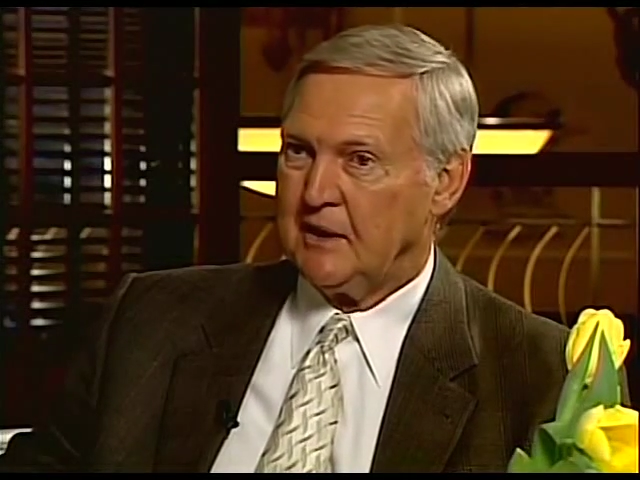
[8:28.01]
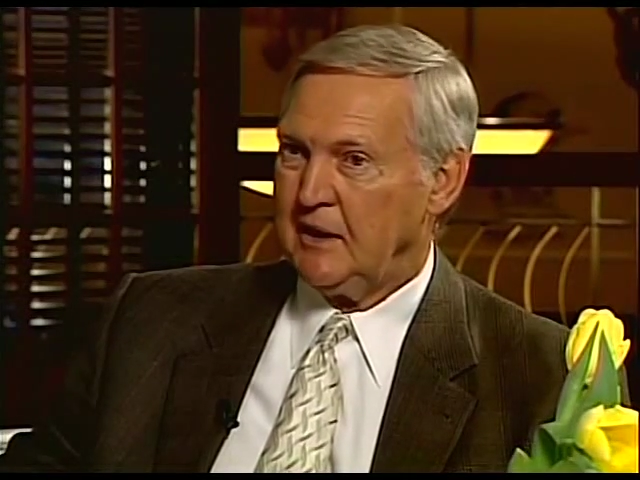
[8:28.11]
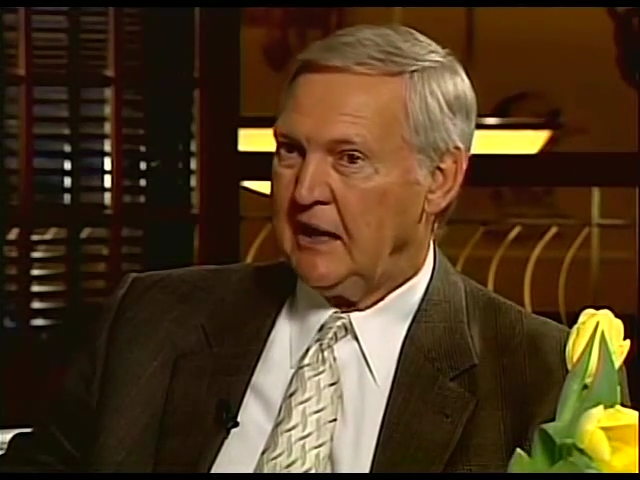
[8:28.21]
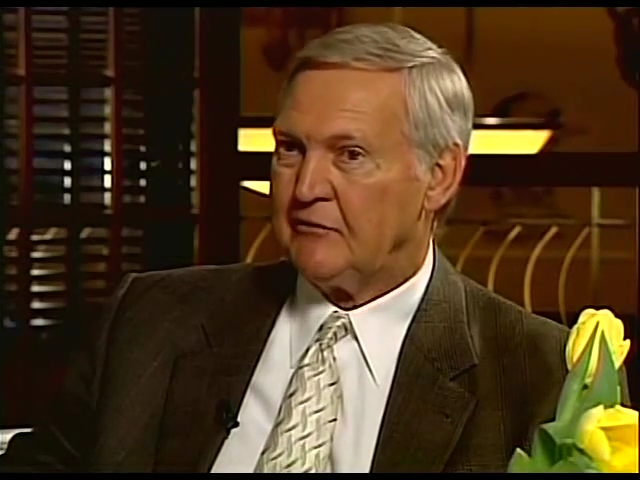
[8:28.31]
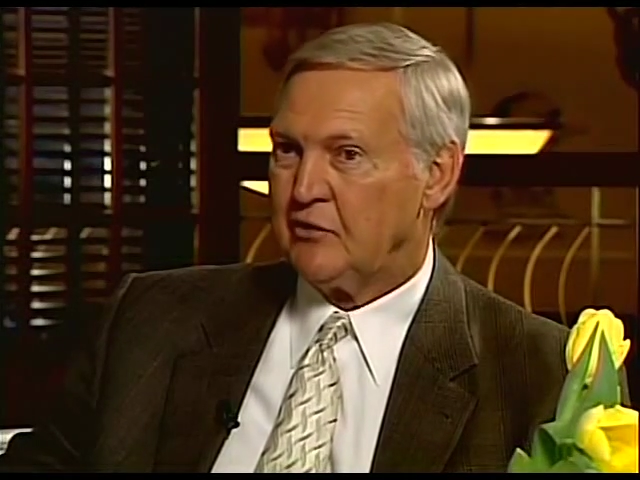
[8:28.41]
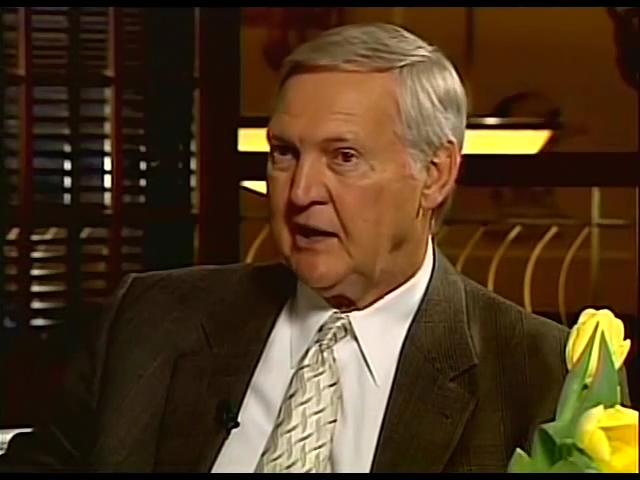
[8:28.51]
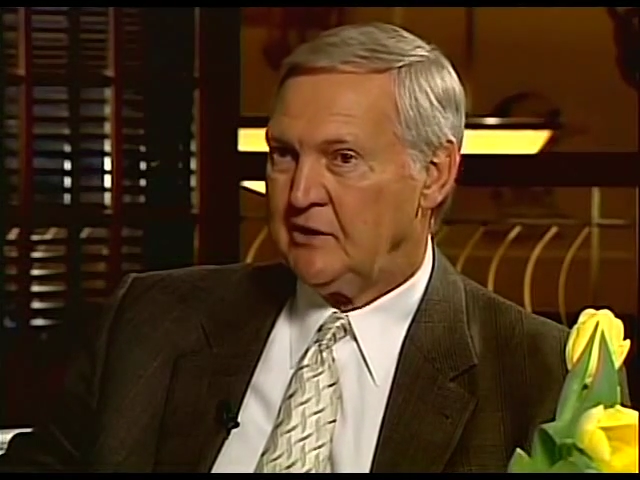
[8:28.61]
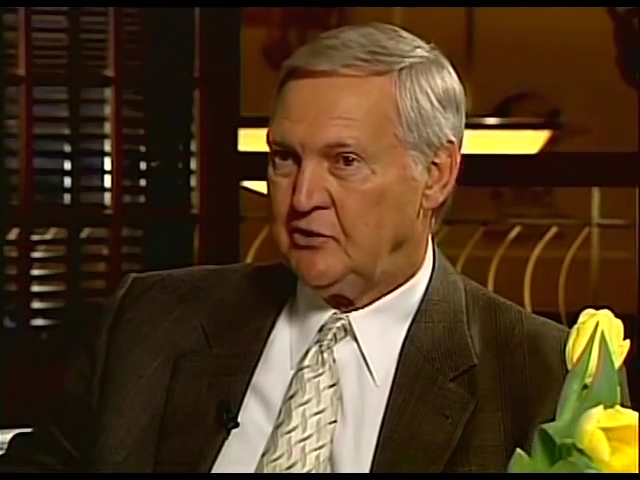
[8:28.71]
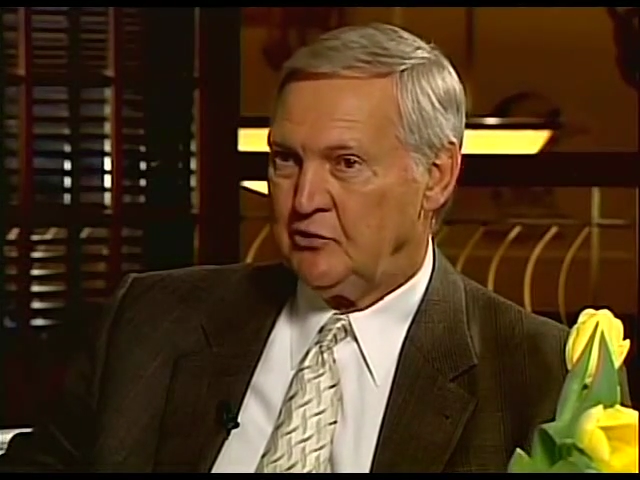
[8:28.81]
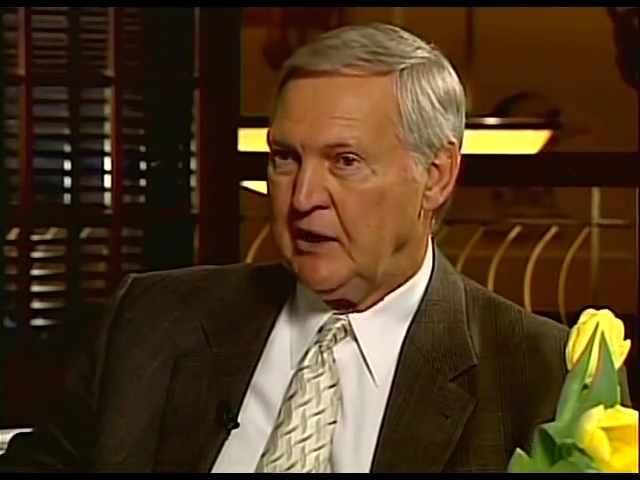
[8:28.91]
and after
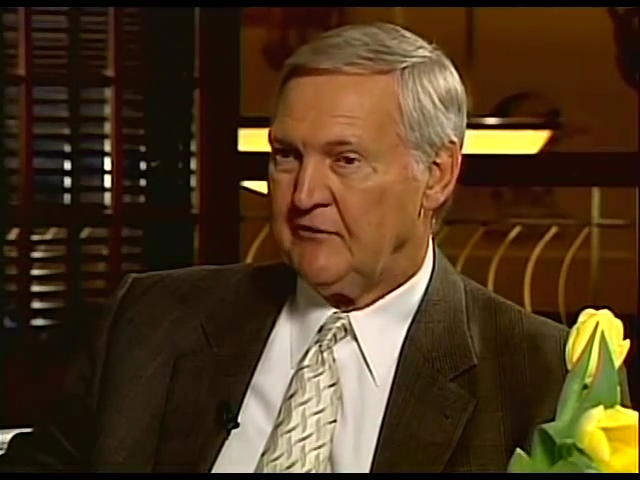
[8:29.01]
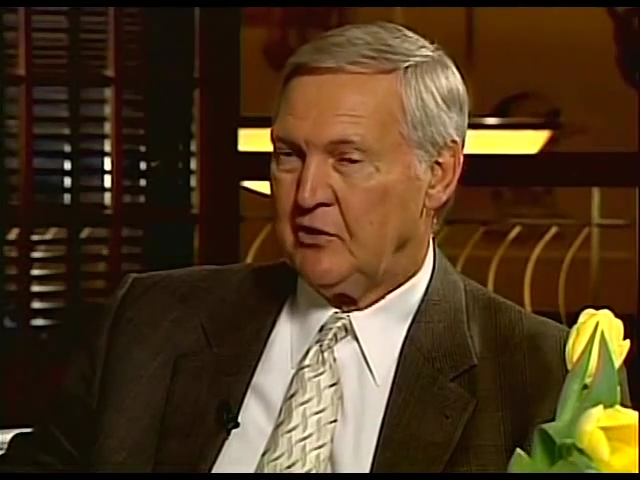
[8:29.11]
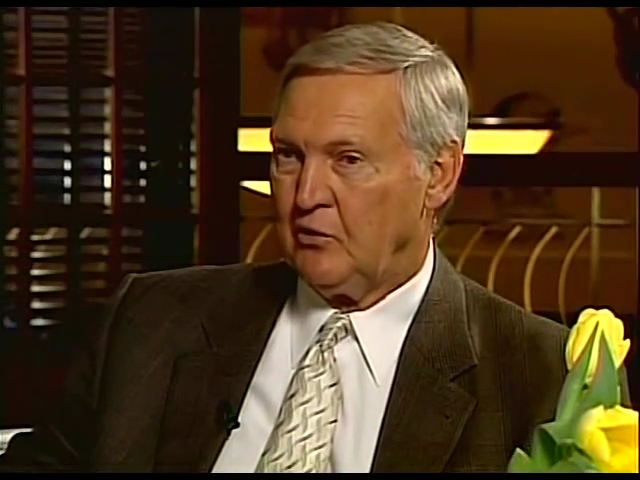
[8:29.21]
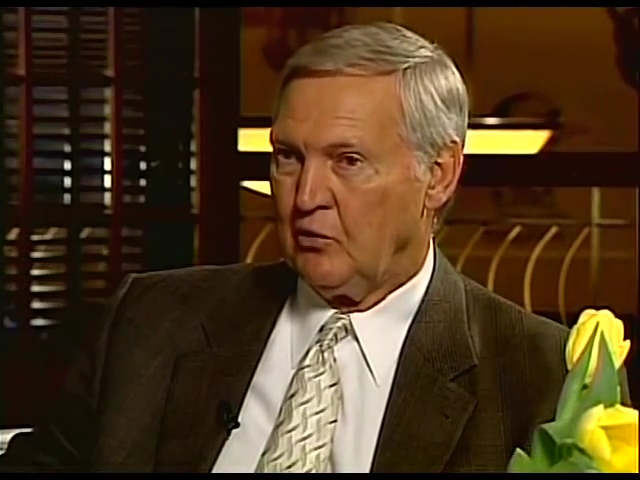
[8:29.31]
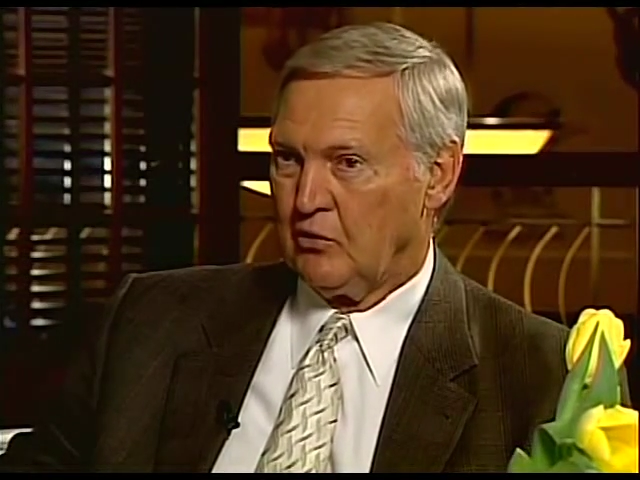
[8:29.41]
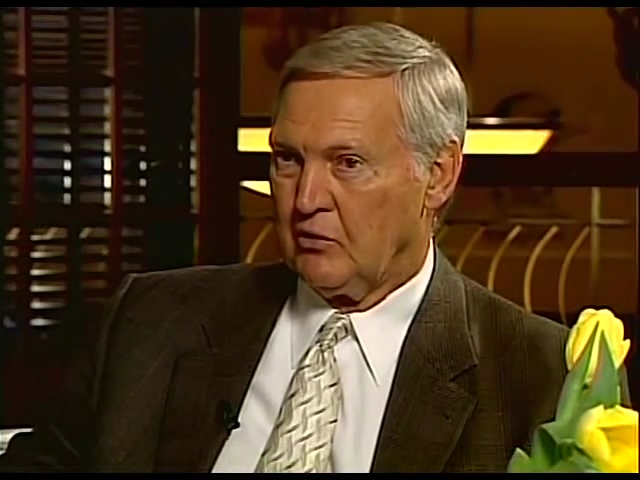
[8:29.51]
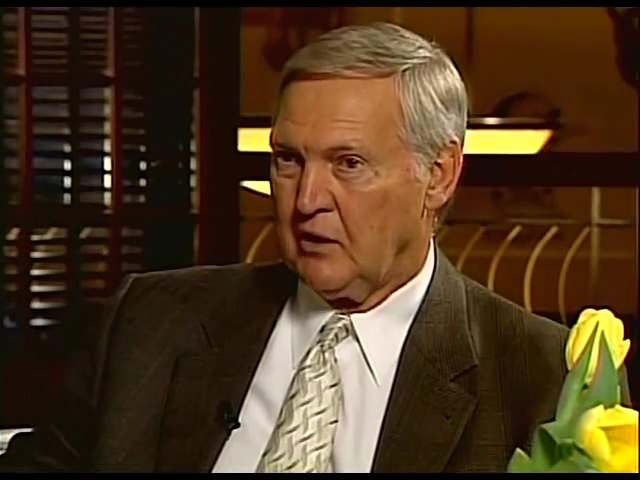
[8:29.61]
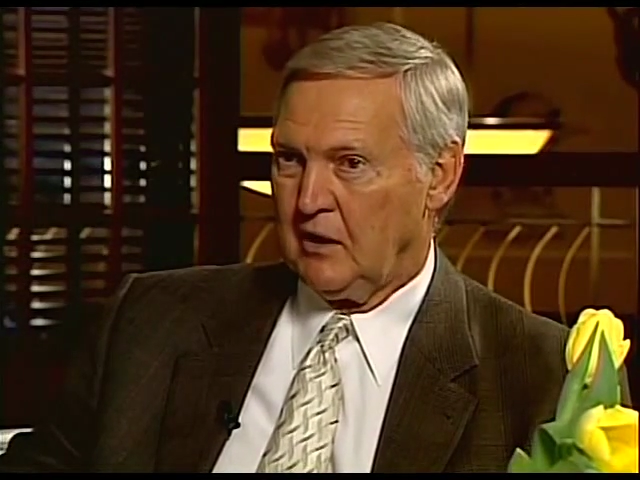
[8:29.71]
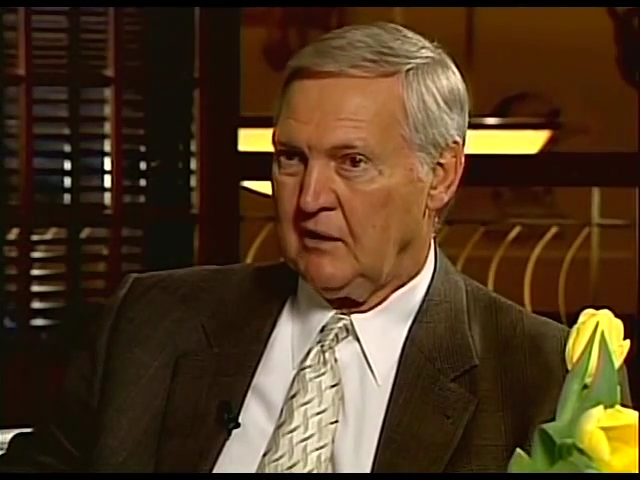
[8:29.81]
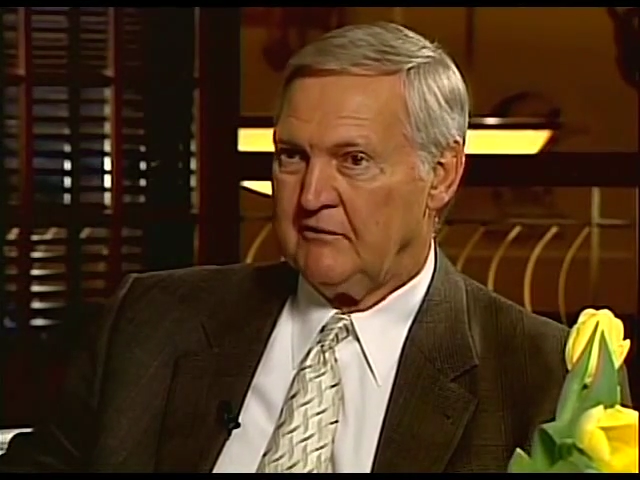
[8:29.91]
that you draft an order
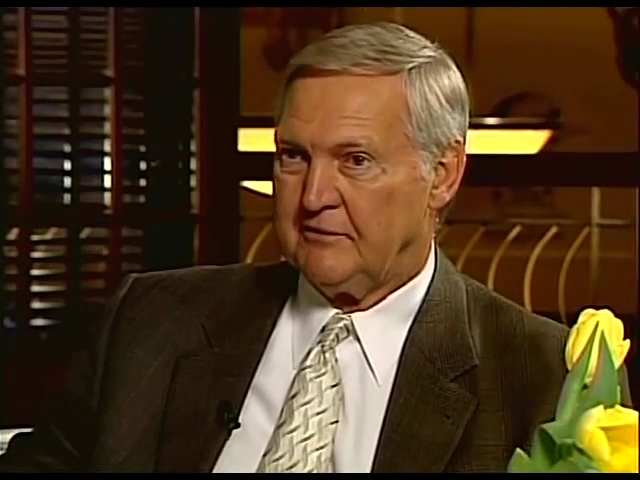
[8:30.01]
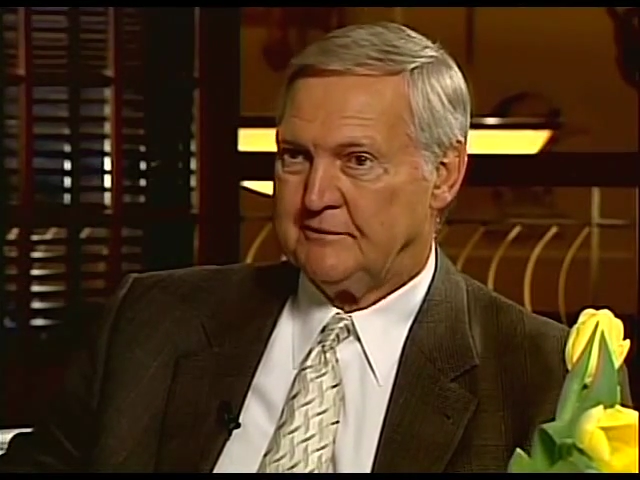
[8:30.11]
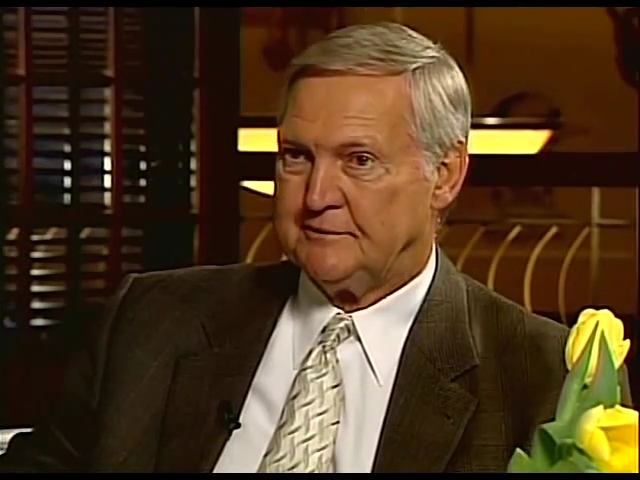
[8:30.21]
of,